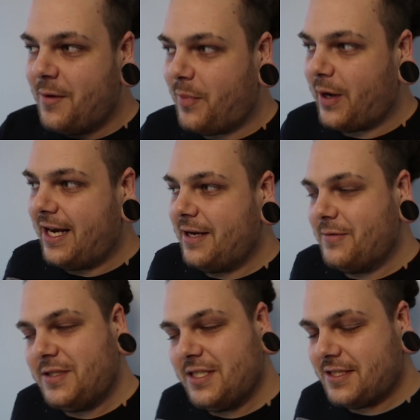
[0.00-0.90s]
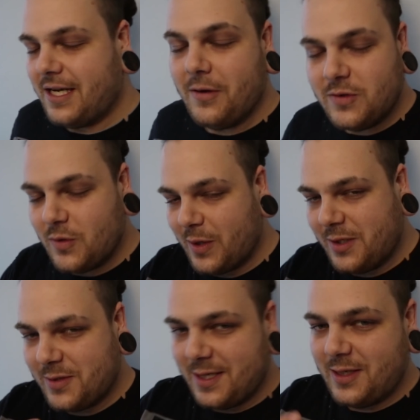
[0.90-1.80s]
but I was super
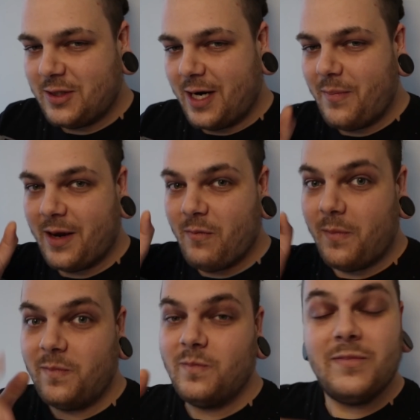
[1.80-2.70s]
interested to try to pick them up,